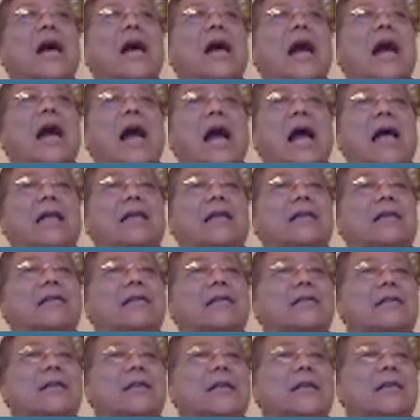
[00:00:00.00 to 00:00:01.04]
And
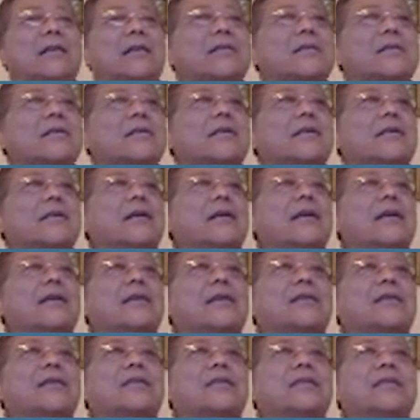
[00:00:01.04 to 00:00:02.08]
this
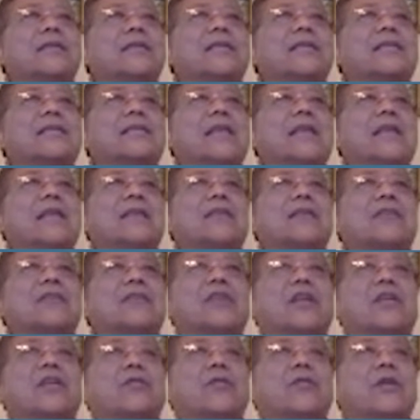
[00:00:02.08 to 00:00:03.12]
is the second
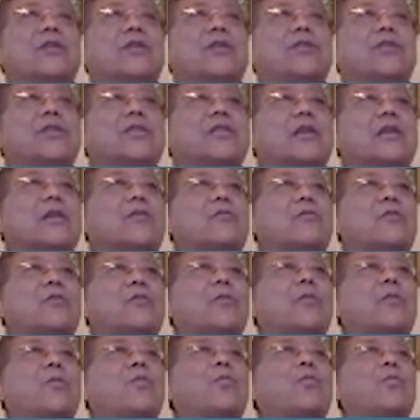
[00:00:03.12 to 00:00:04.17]
generation cell
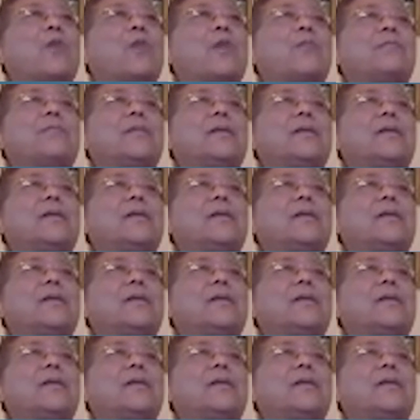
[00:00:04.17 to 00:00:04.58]
reprogram